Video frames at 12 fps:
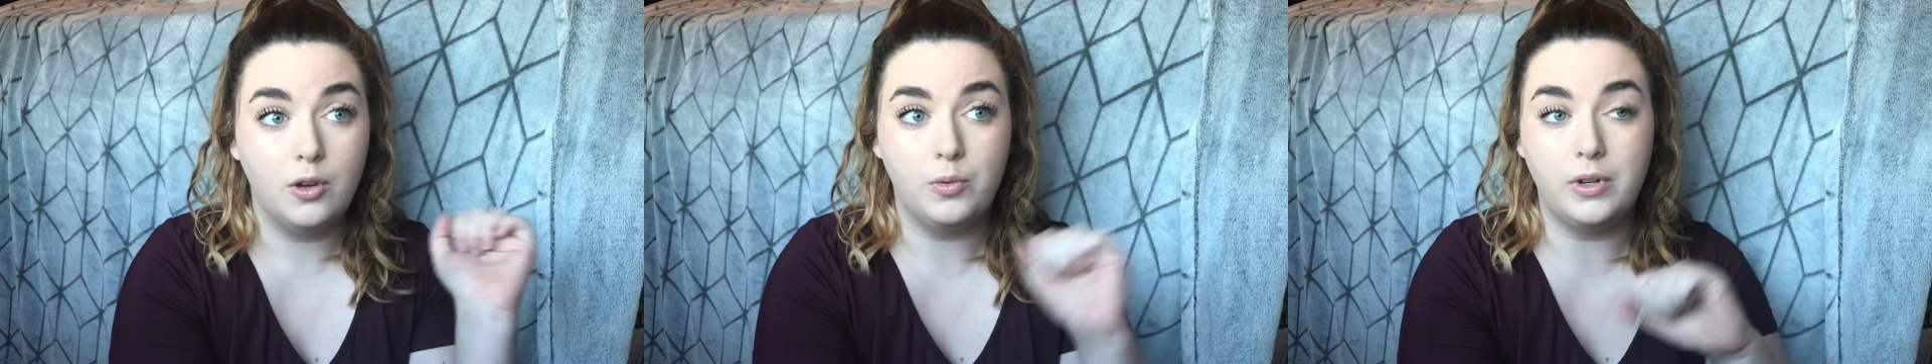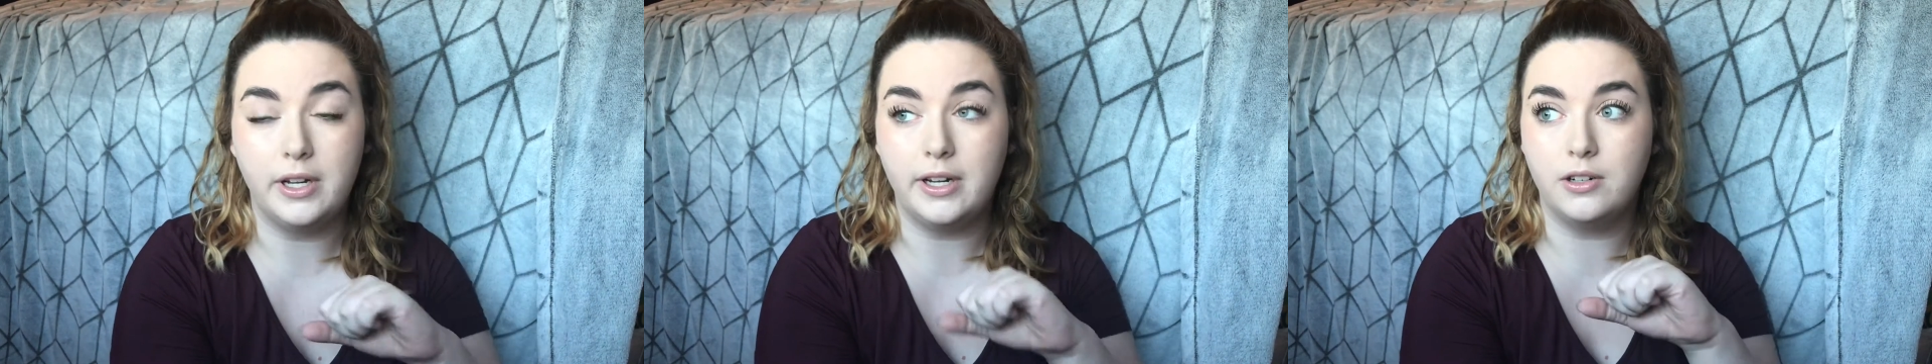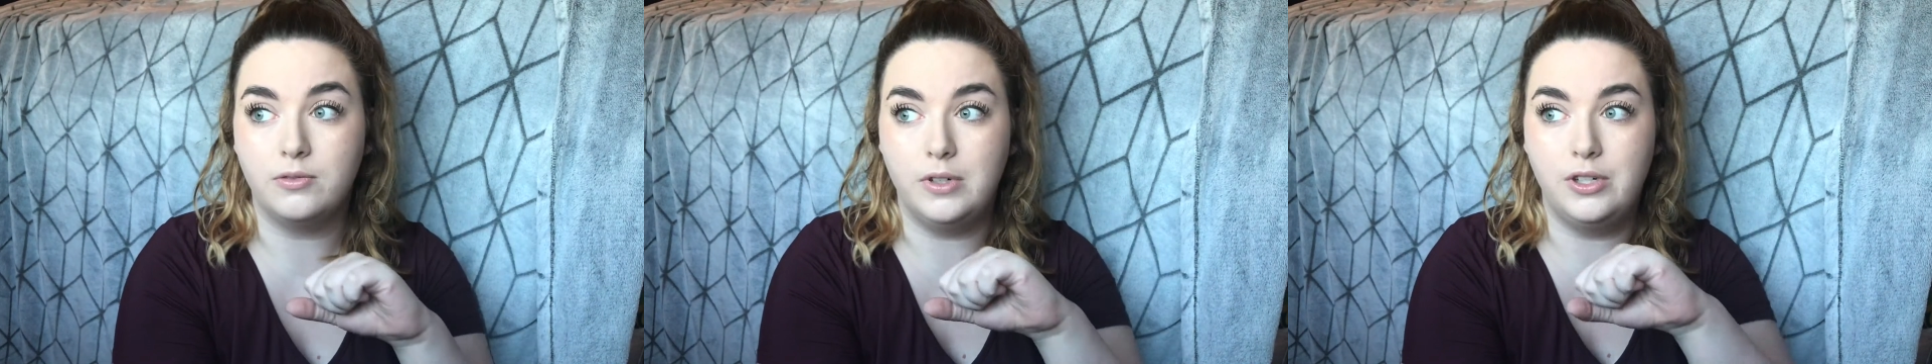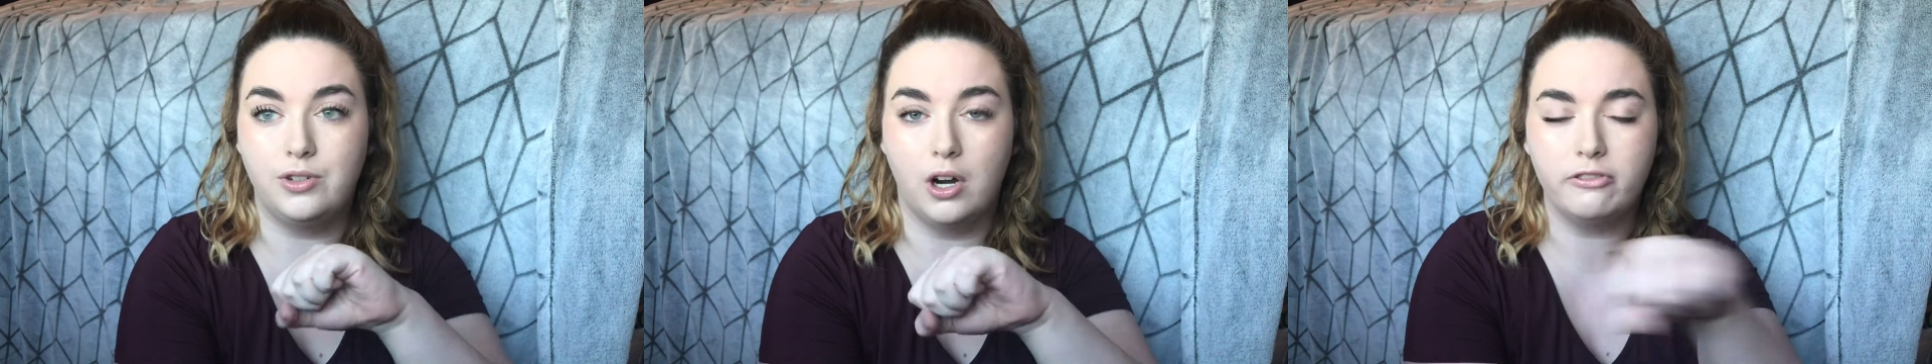we
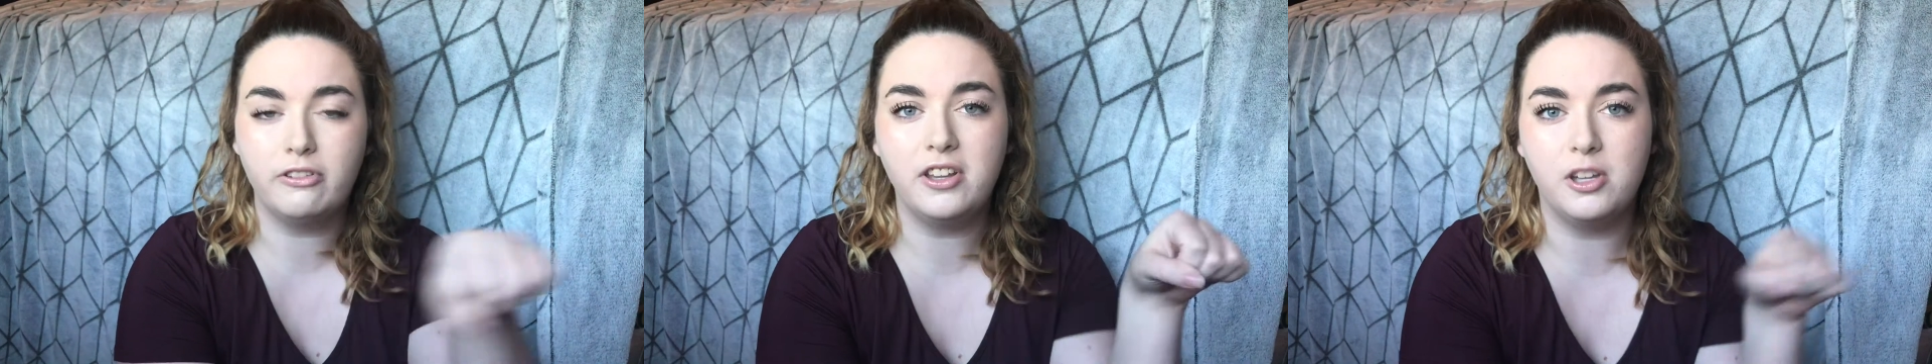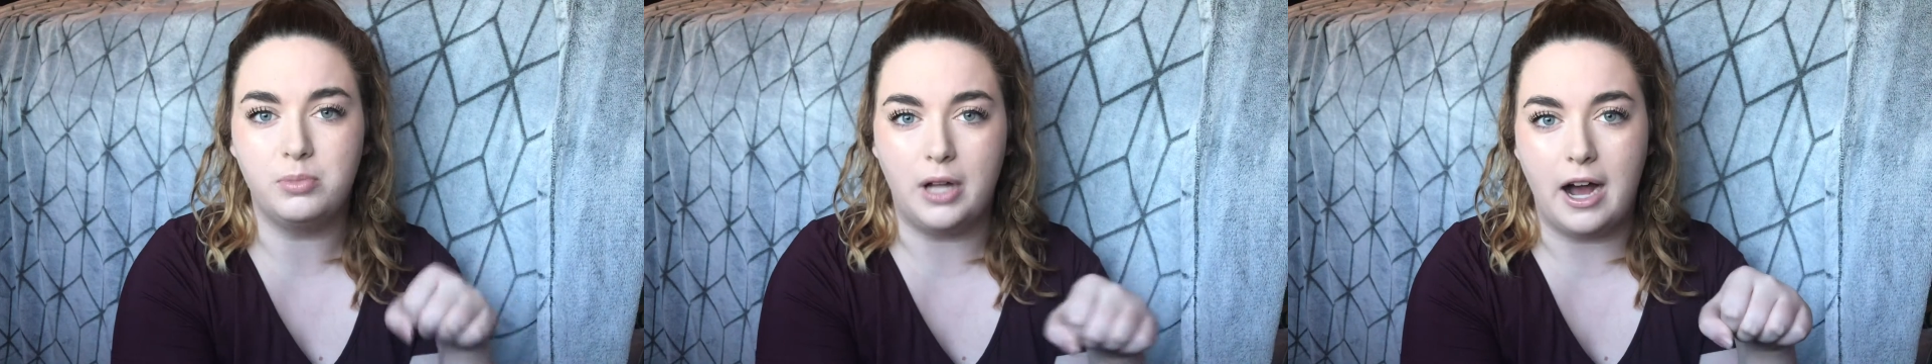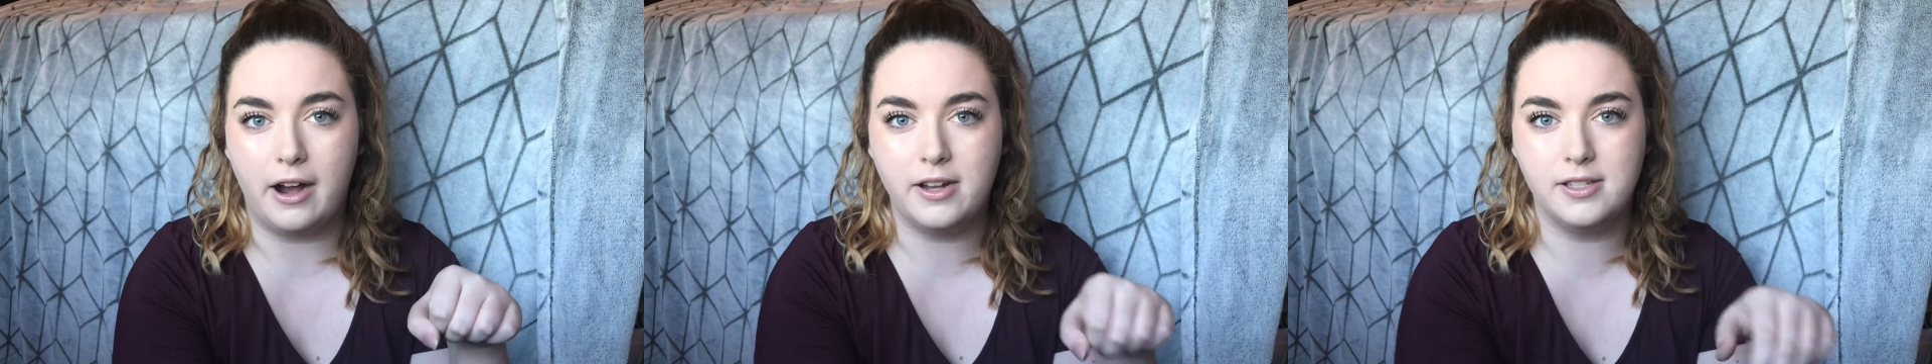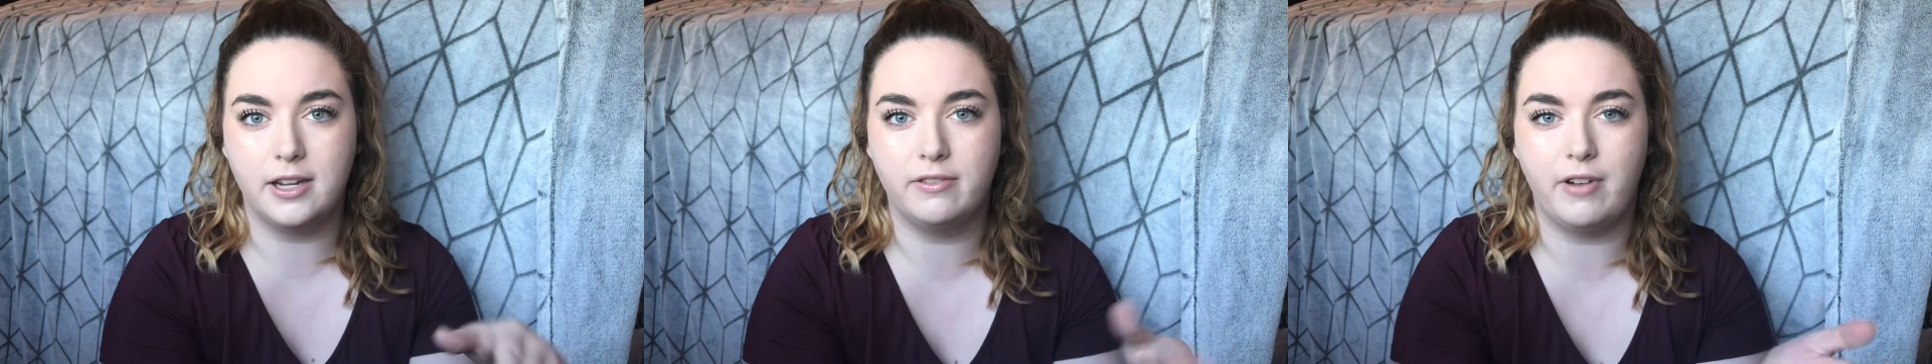drove around the block, because like